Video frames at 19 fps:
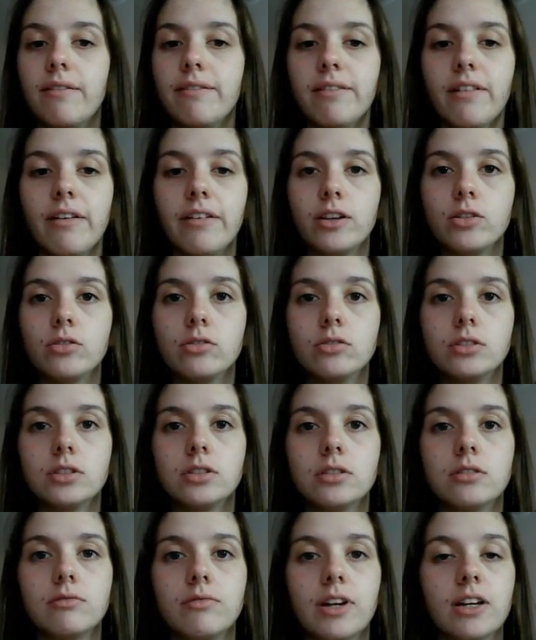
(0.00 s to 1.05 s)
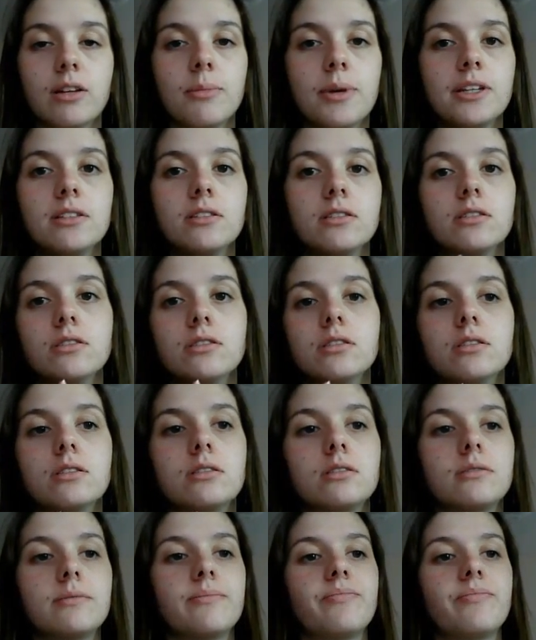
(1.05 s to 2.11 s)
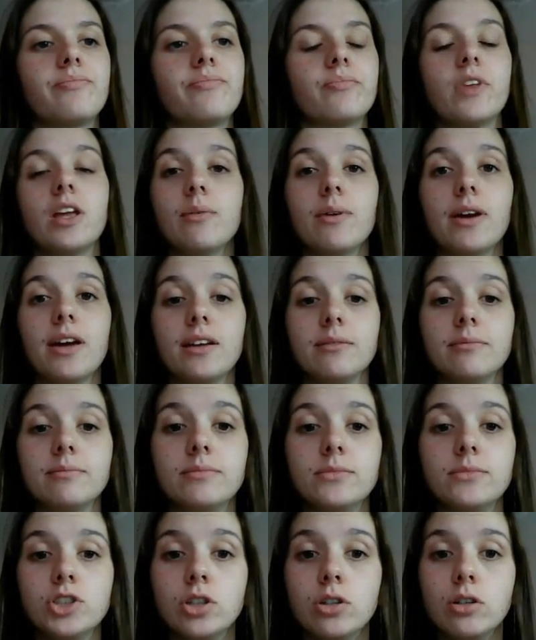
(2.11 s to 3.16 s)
Very good, recommended. Anyway, shut